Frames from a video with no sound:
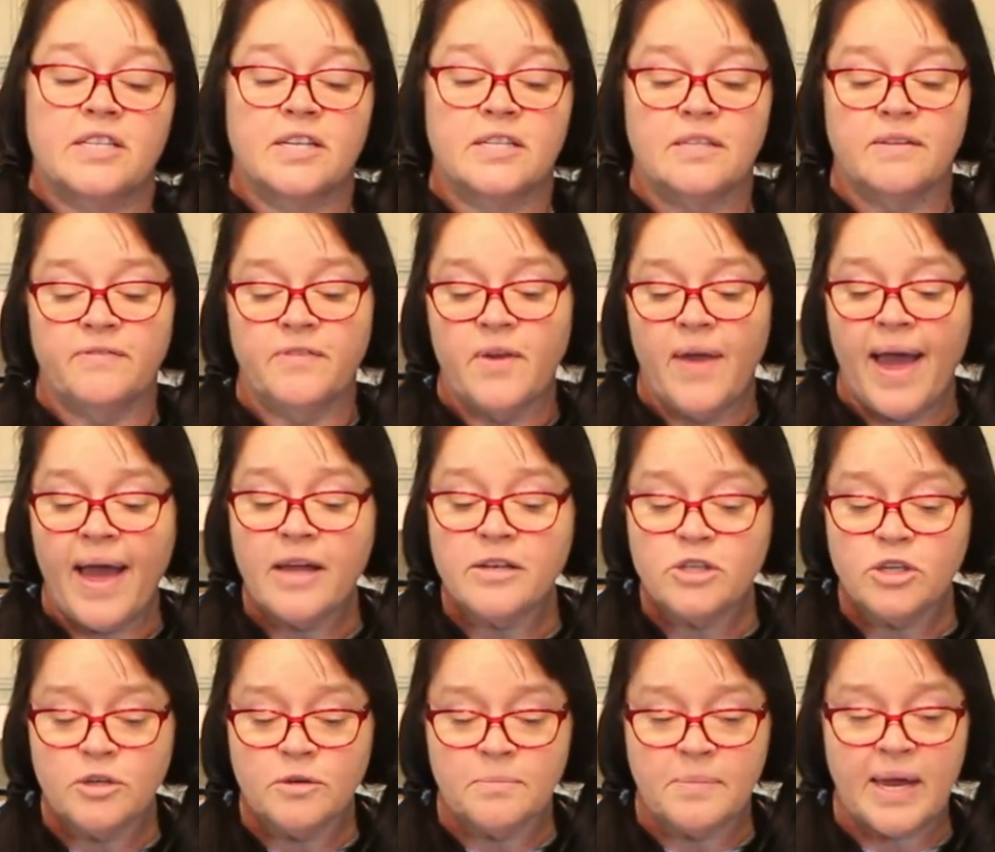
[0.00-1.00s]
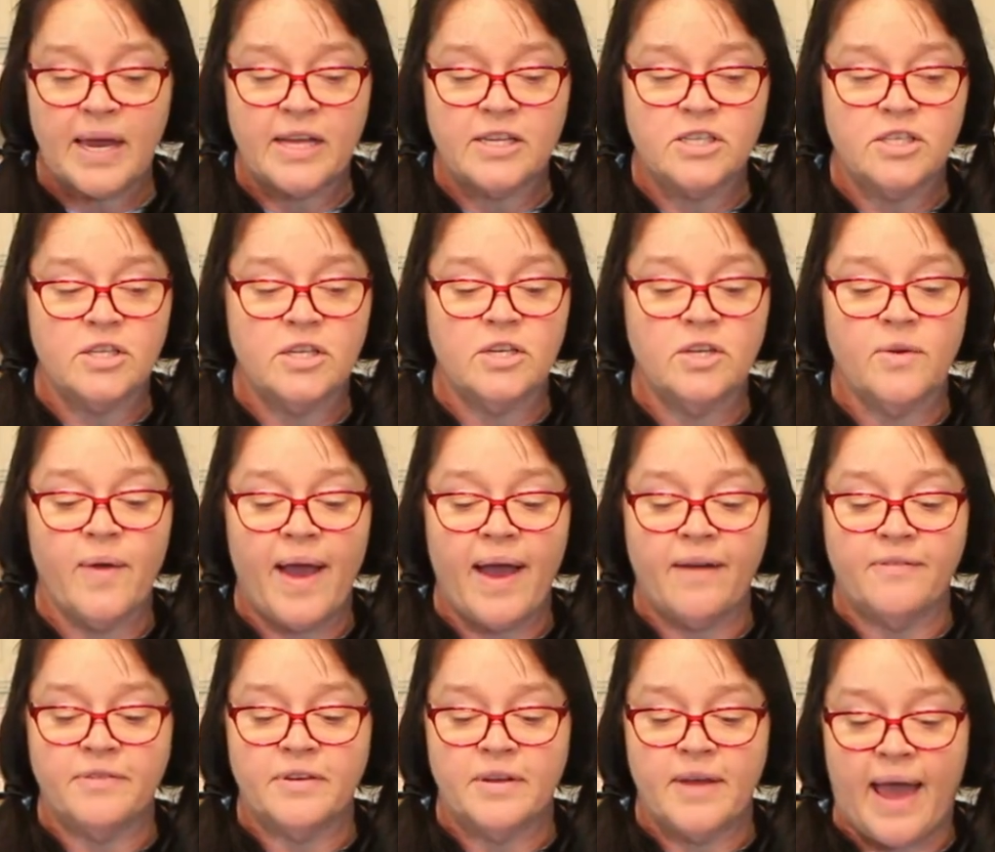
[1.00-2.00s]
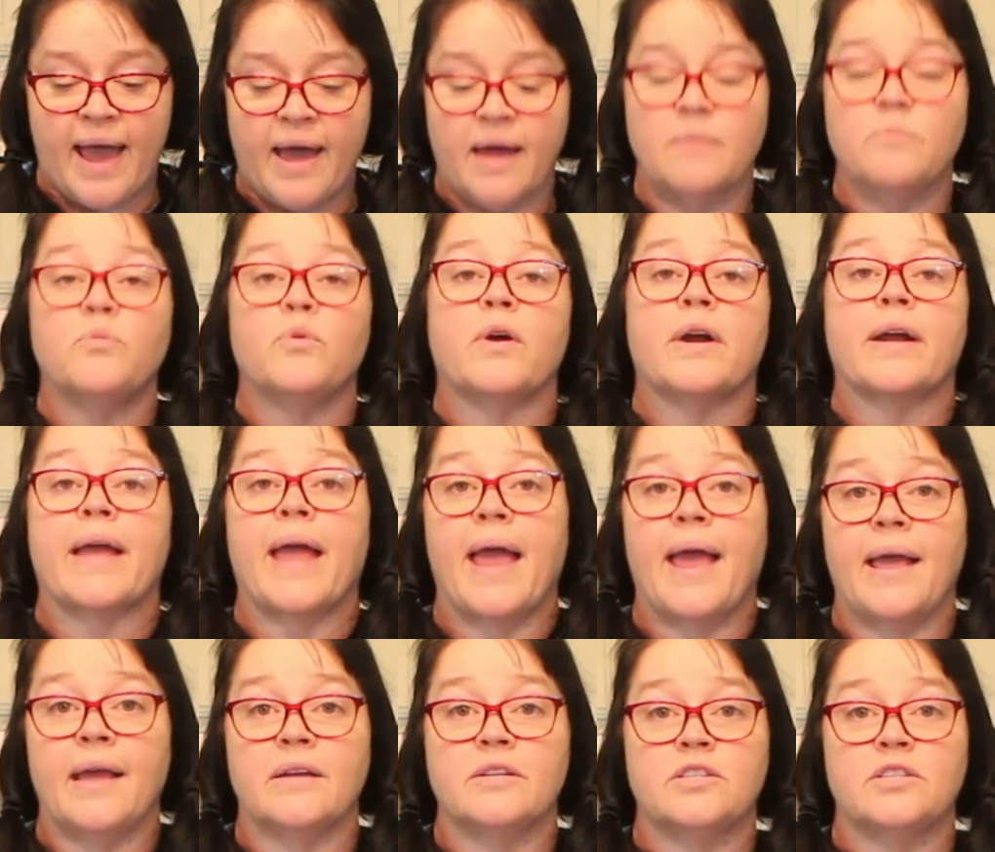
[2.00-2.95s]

because if you add too much then you have to add more cake